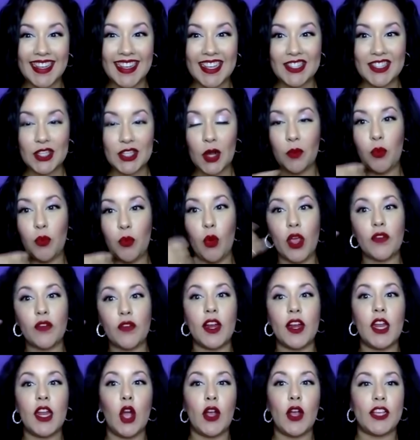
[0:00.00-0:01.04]
So
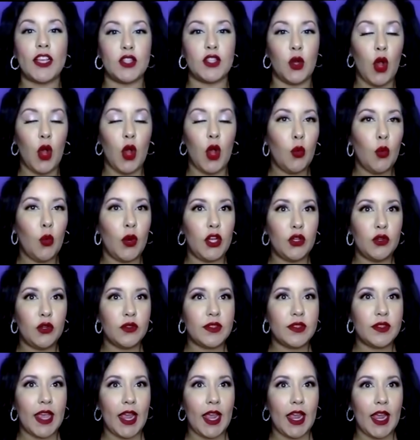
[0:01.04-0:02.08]
boyfriend, okay, so when you
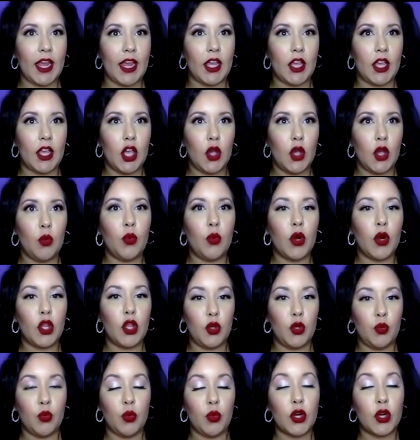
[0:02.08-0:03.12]
say, were
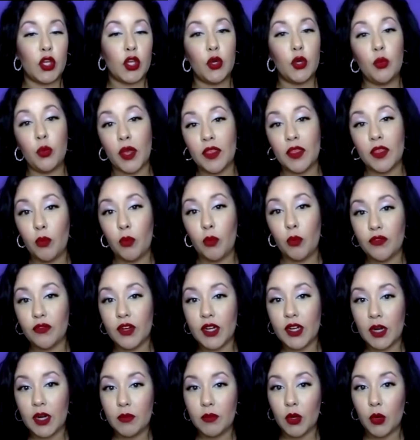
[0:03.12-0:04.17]
you with boyfriend
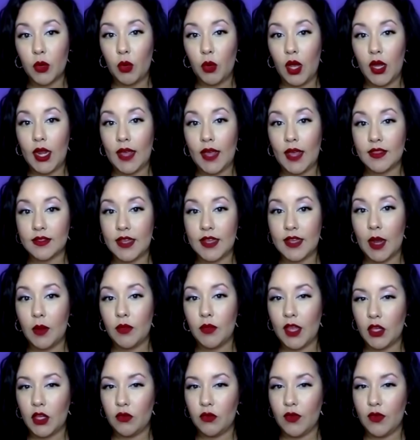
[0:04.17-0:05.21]
number 1 at the time
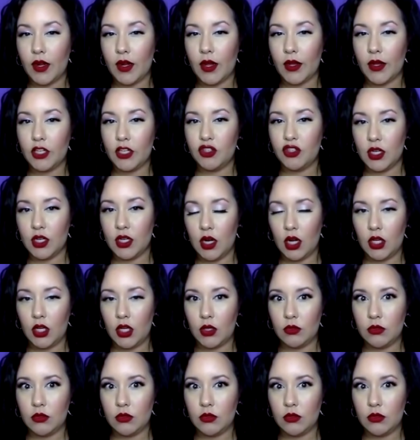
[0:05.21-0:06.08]
that you found out he cheated on you?